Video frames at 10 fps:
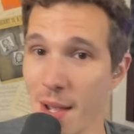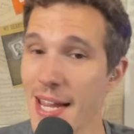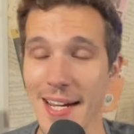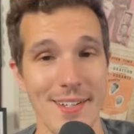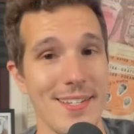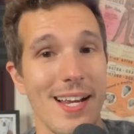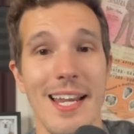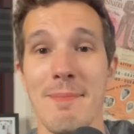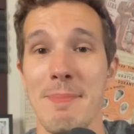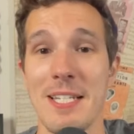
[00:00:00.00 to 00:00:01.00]
Hear this on
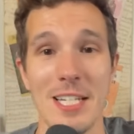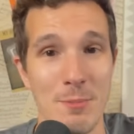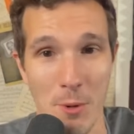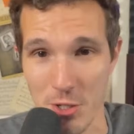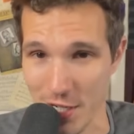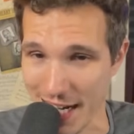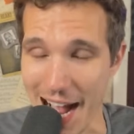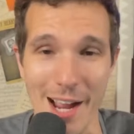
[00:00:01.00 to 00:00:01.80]
NBC Sports Chicago.